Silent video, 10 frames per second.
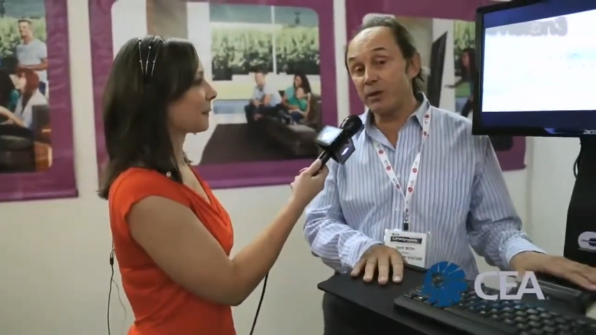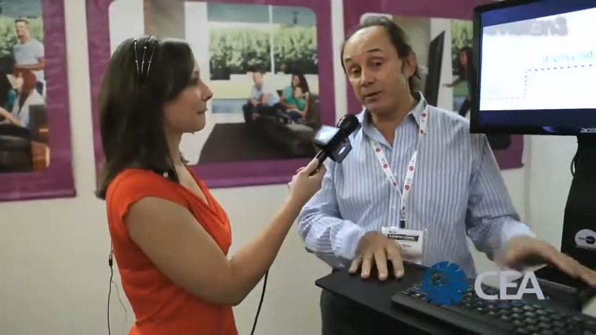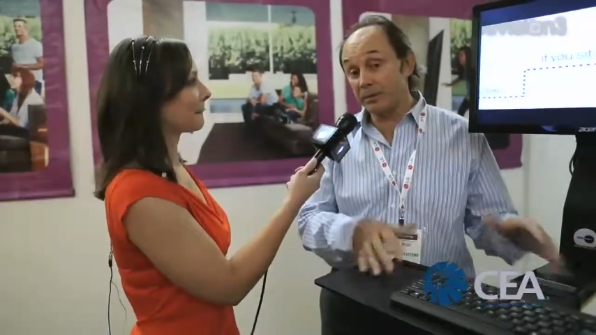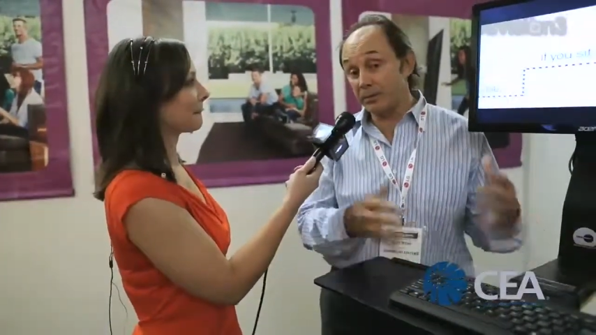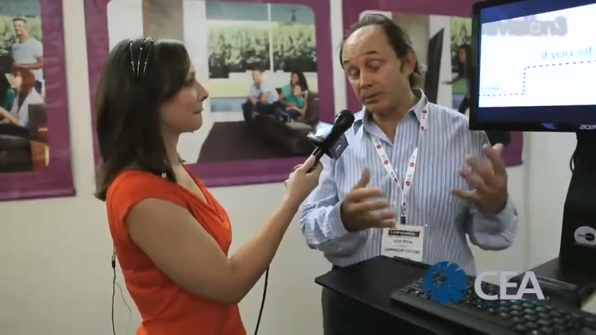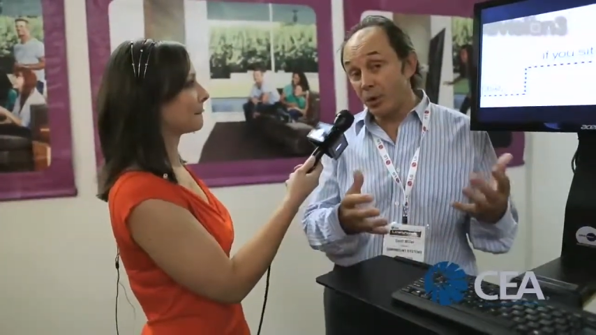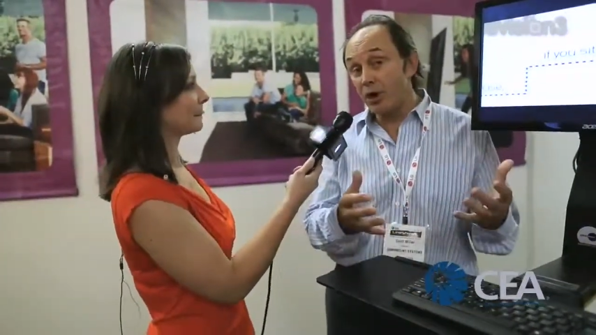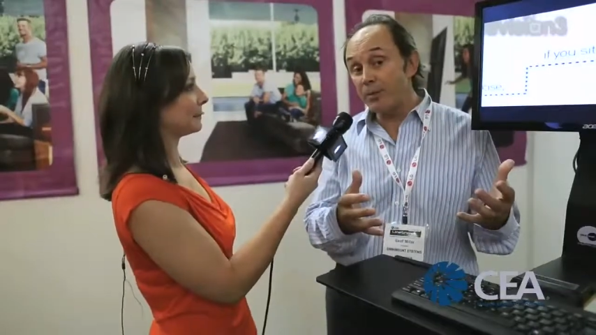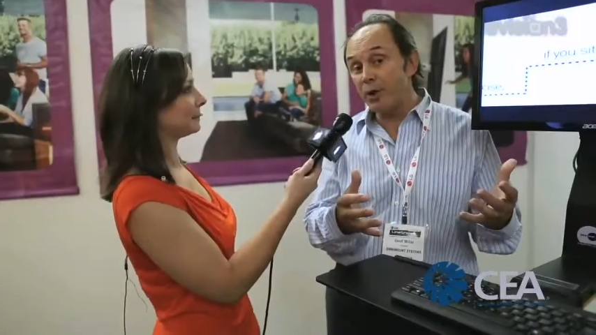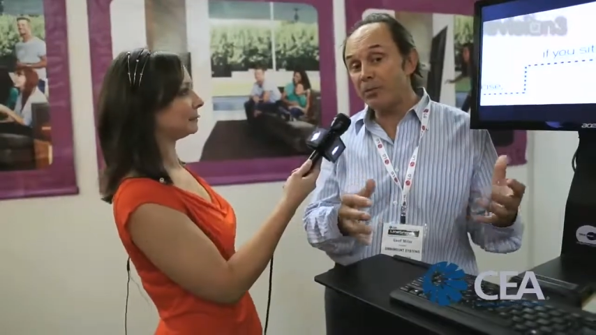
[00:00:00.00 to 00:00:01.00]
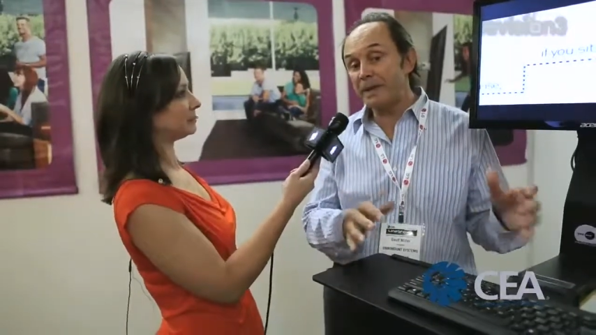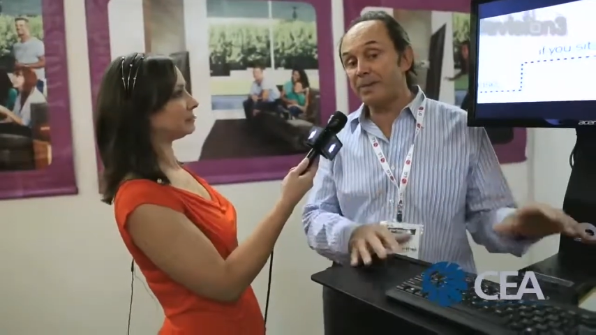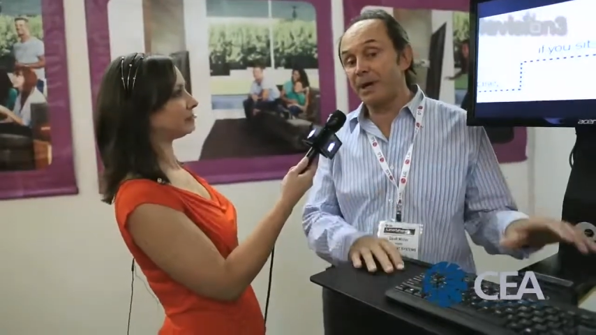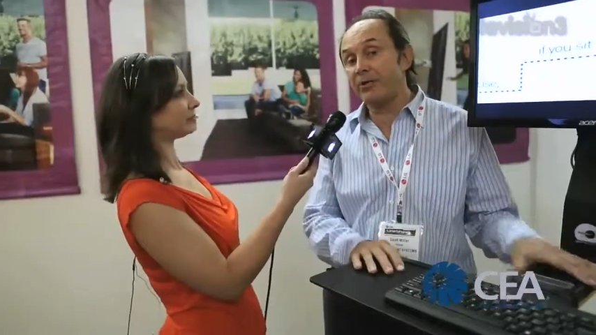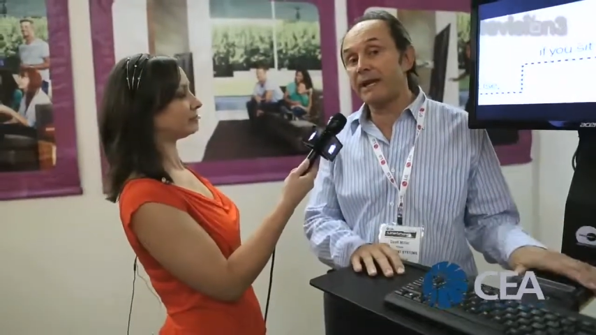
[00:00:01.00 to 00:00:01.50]
Speaker 1: what more and more
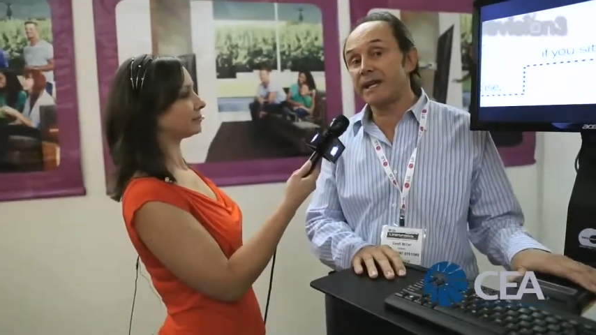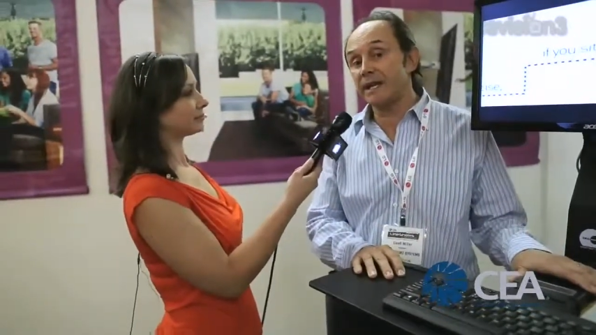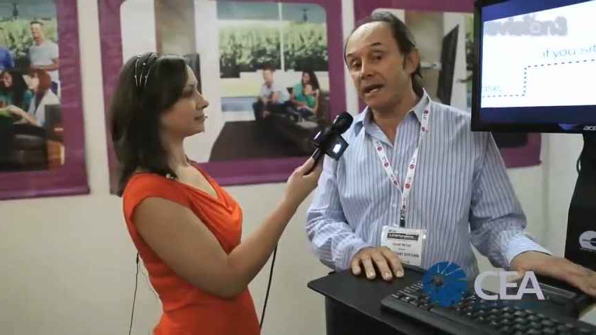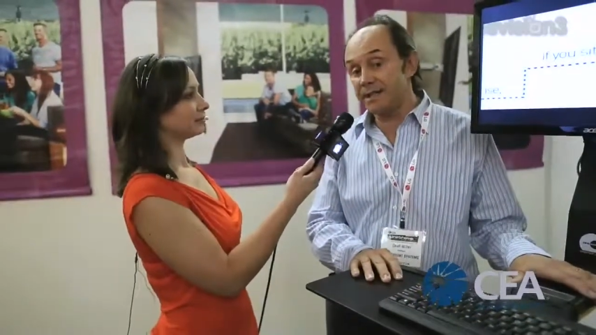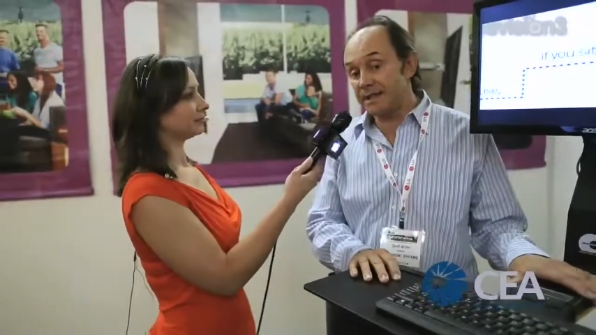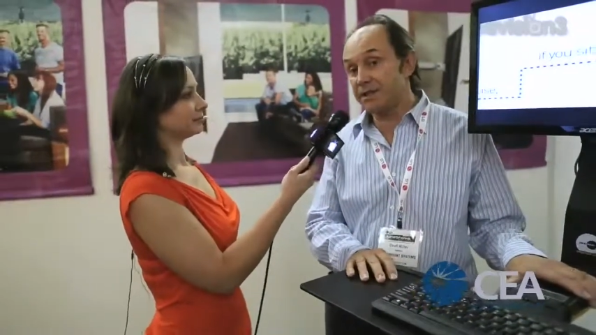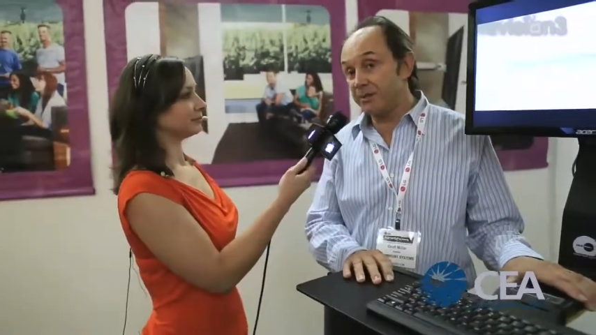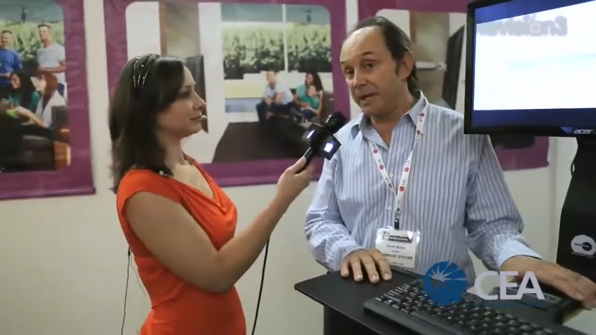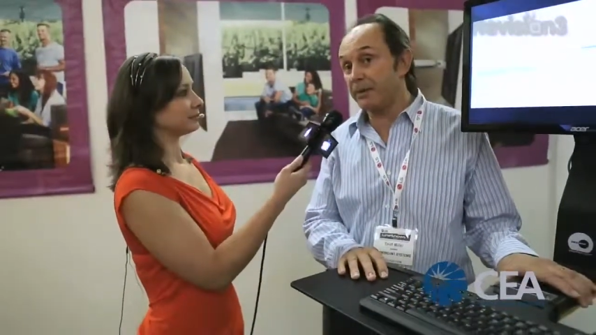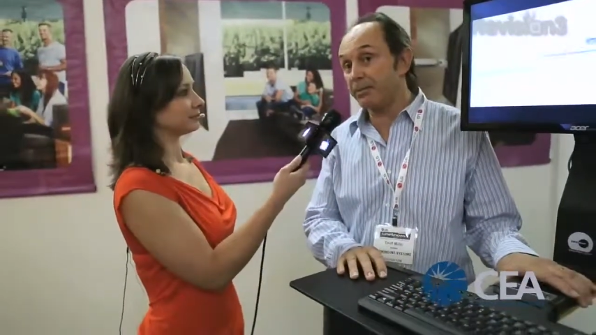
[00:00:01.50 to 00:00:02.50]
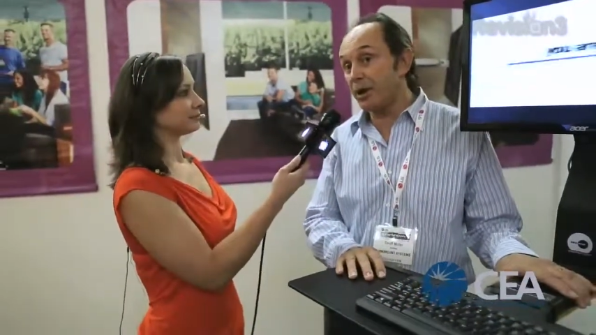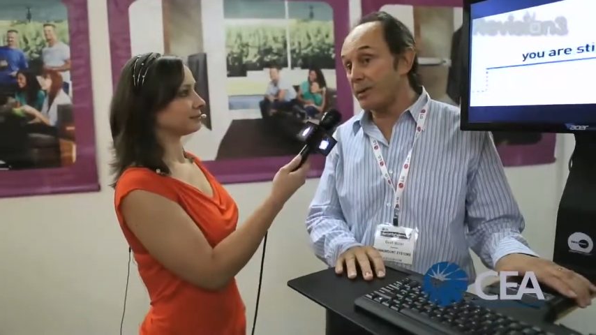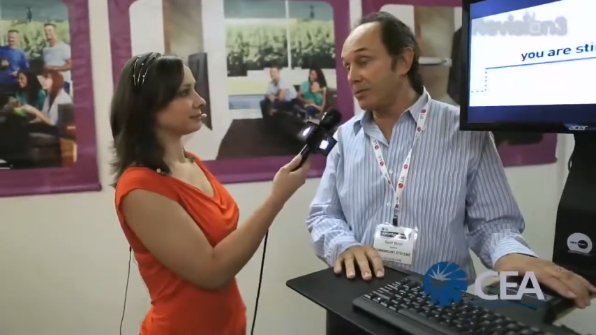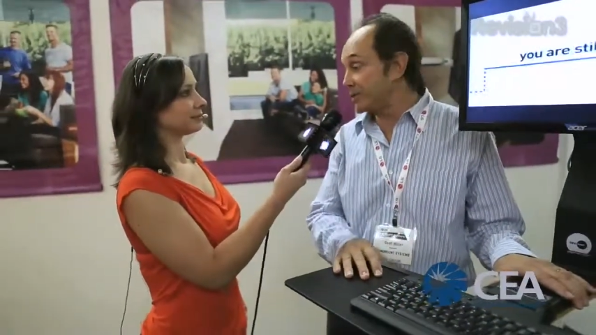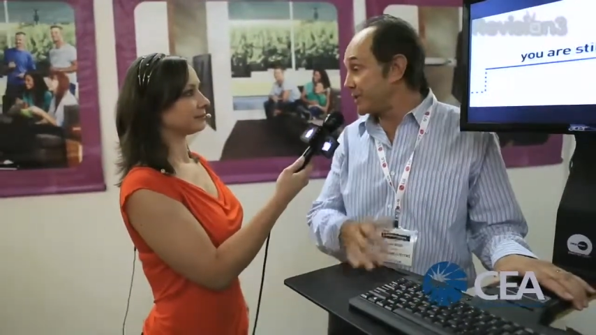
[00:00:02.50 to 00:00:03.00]
people are recognizing to be a
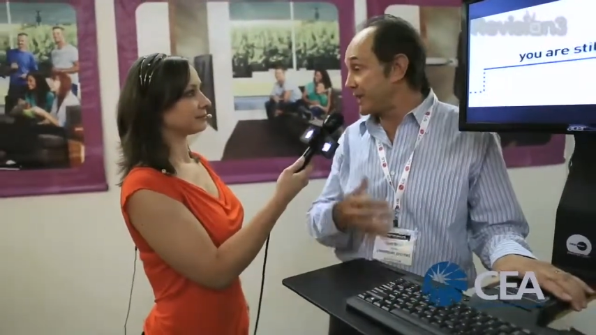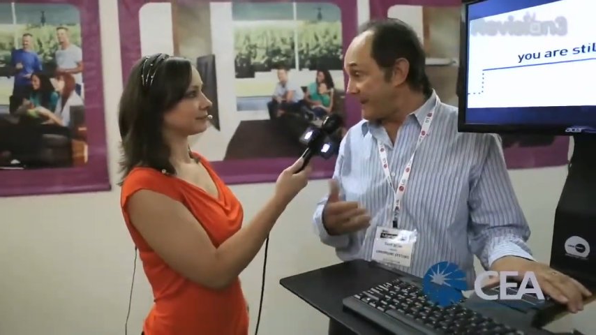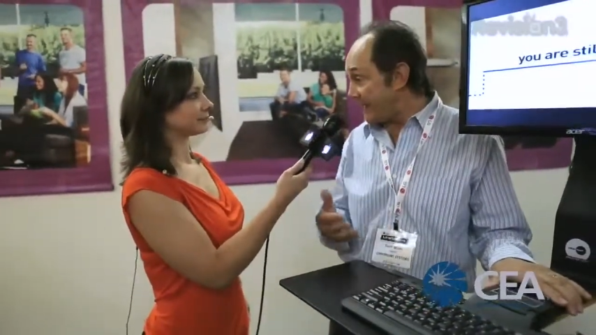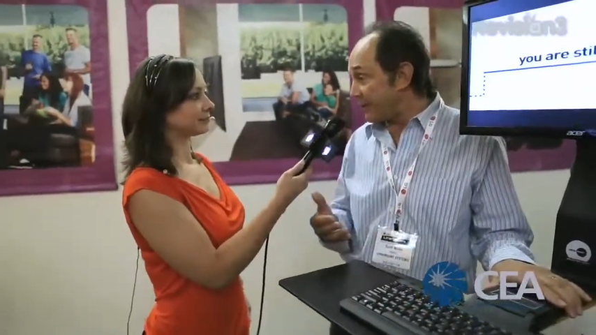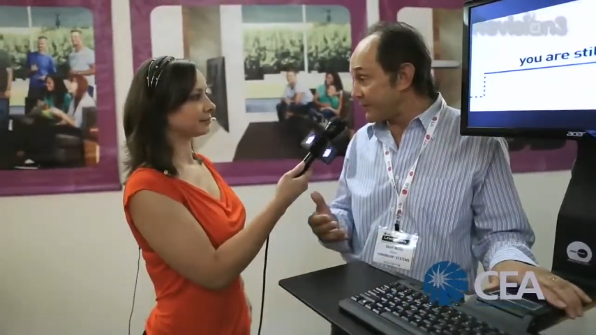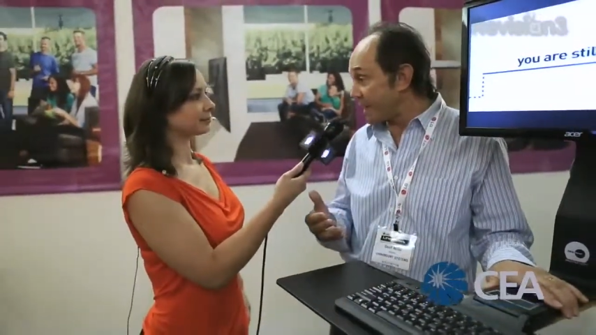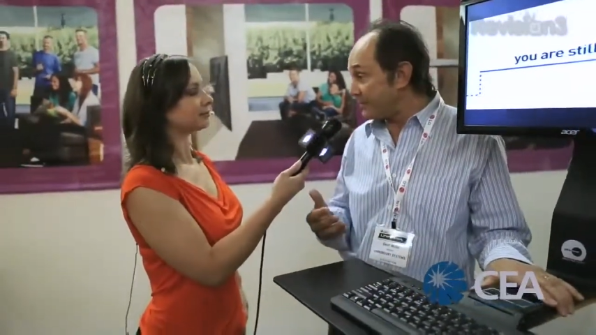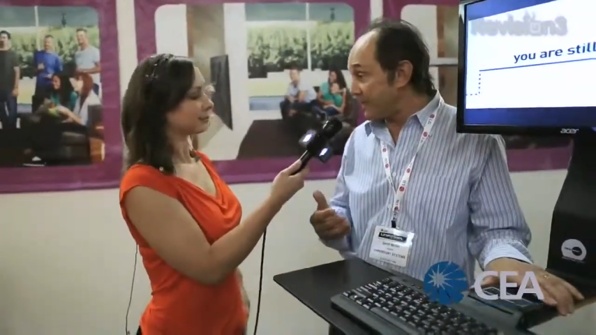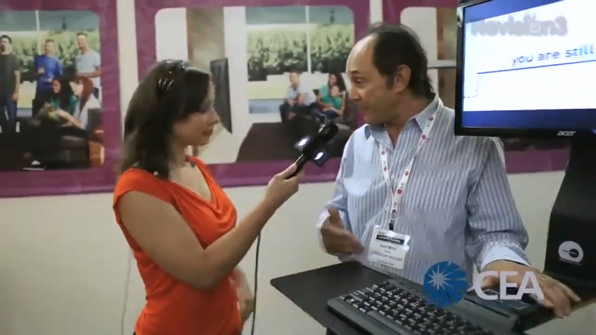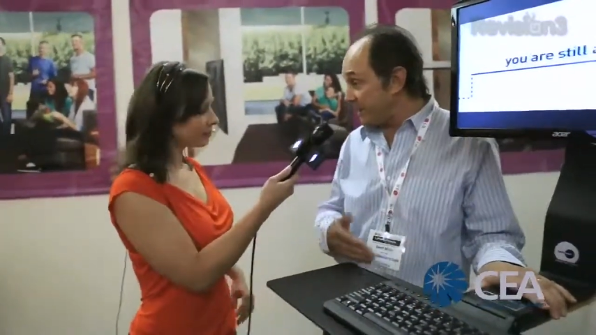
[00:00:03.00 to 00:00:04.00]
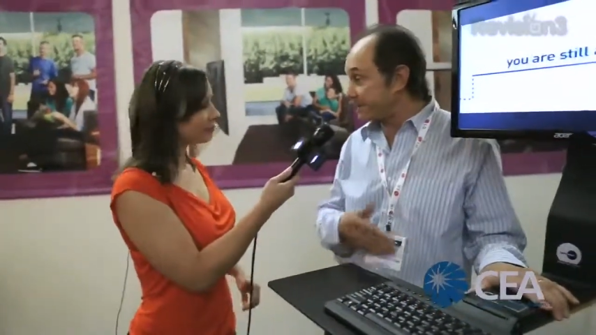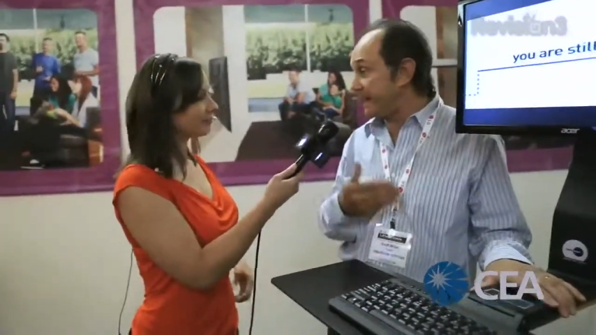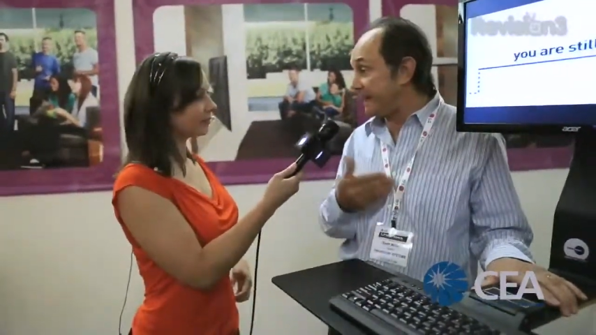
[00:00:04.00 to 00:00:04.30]
problem, which is the amount of time that we